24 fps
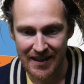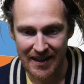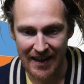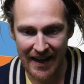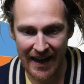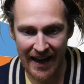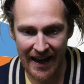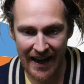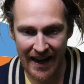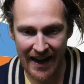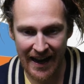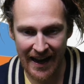
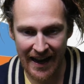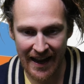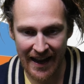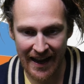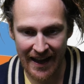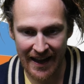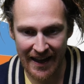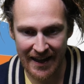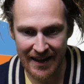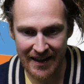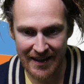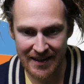
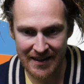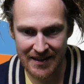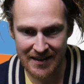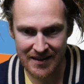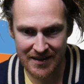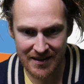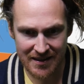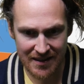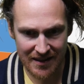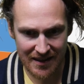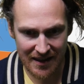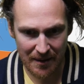
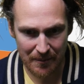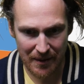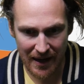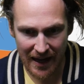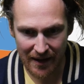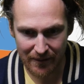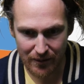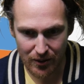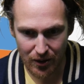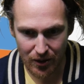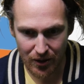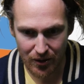And let me
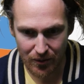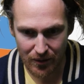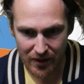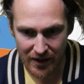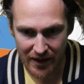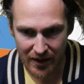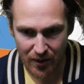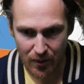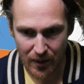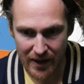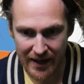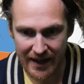have a look
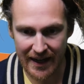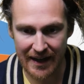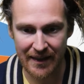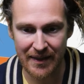really quick.